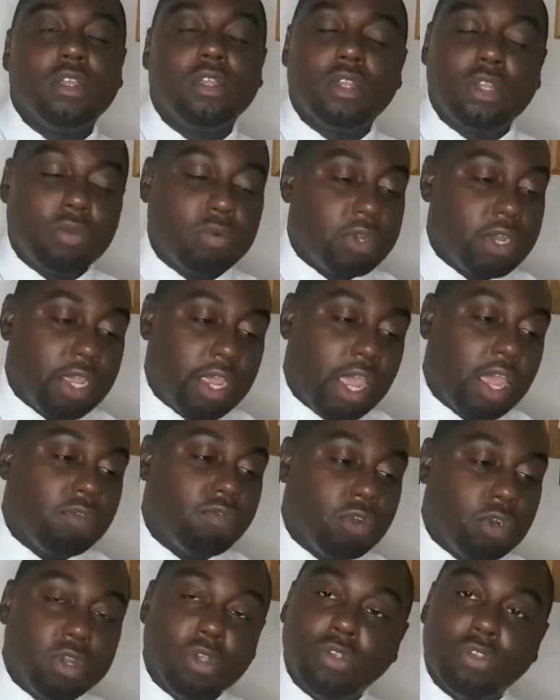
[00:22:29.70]
Don't ever
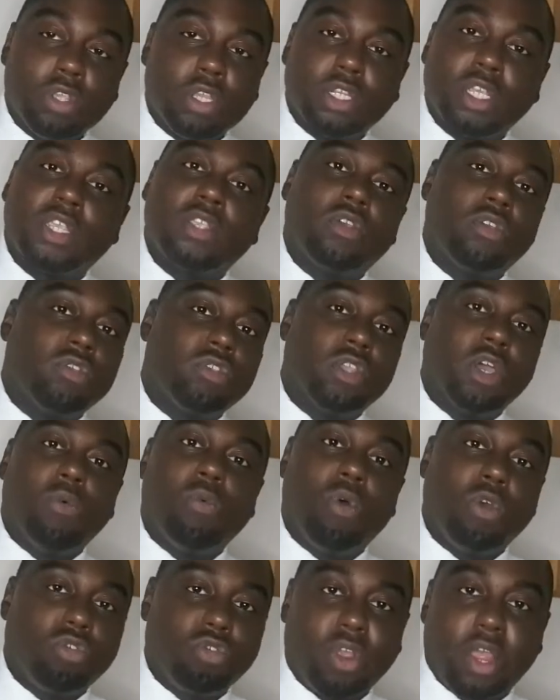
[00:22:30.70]
lose it just because
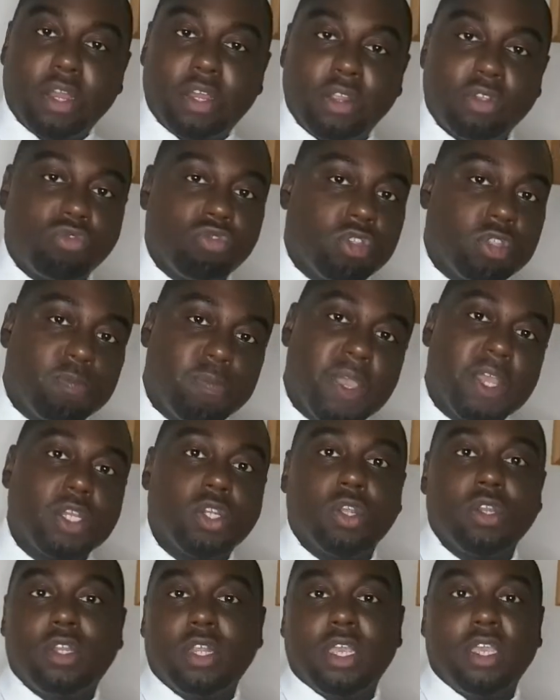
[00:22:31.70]
someone tried to disrespect
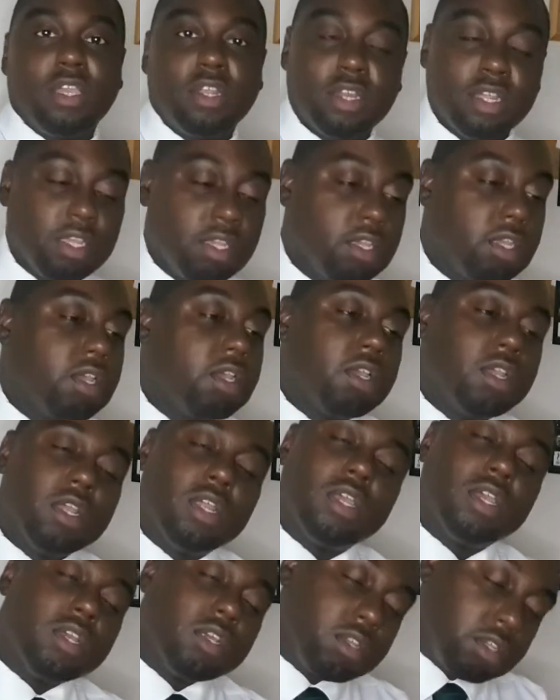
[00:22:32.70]
your thing, innit?
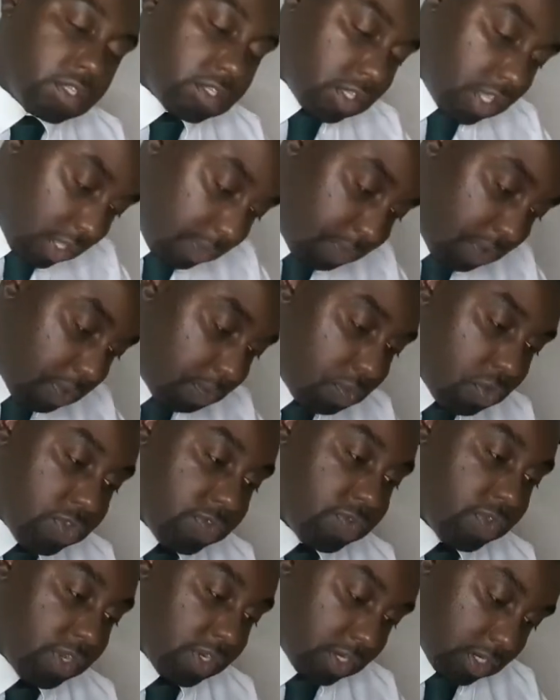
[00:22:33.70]
Keep it
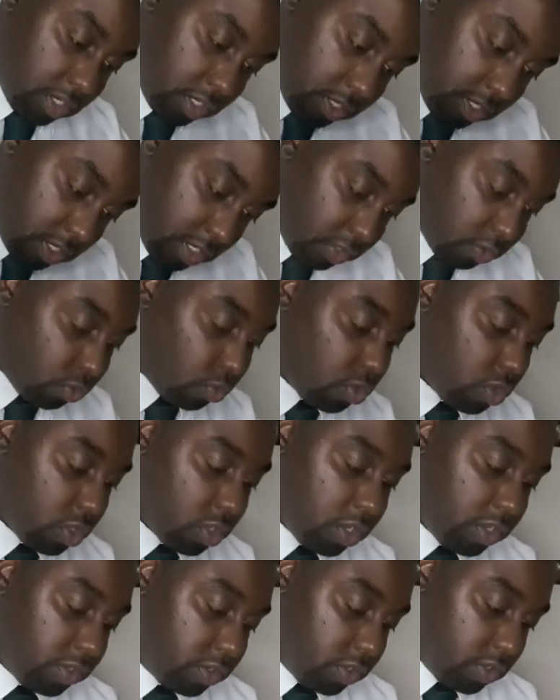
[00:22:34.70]
moving. That's all you
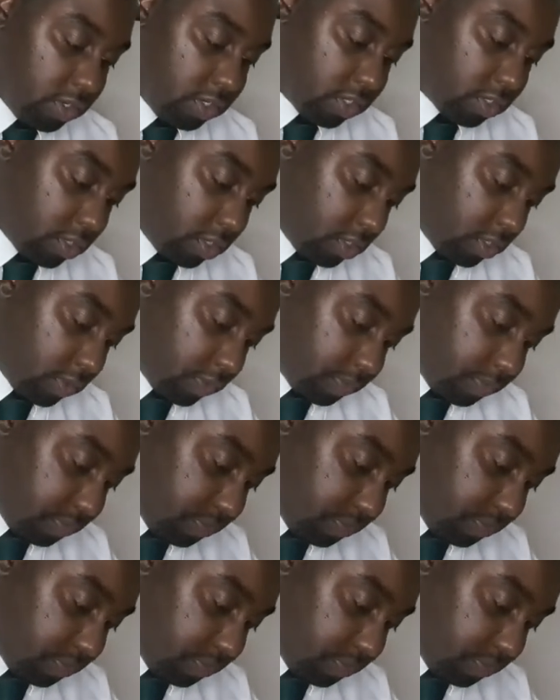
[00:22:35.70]
gotta do. Let's go.